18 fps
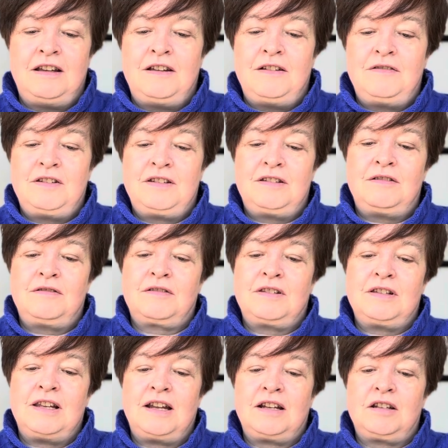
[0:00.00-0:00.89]
This
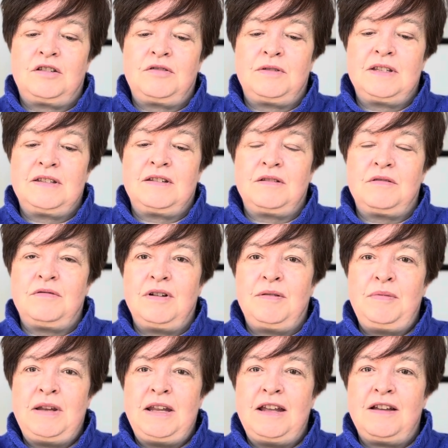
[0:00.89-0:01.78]
looks like a twisted
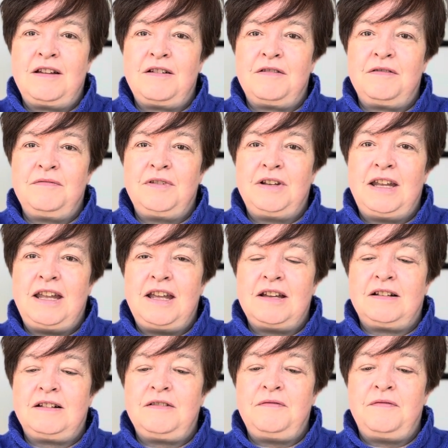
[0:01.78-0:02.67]
rib here on the
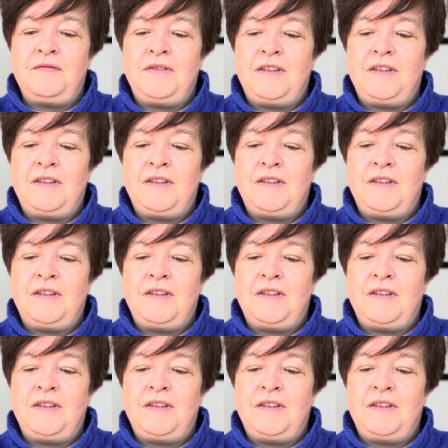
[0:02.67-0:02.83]
heel,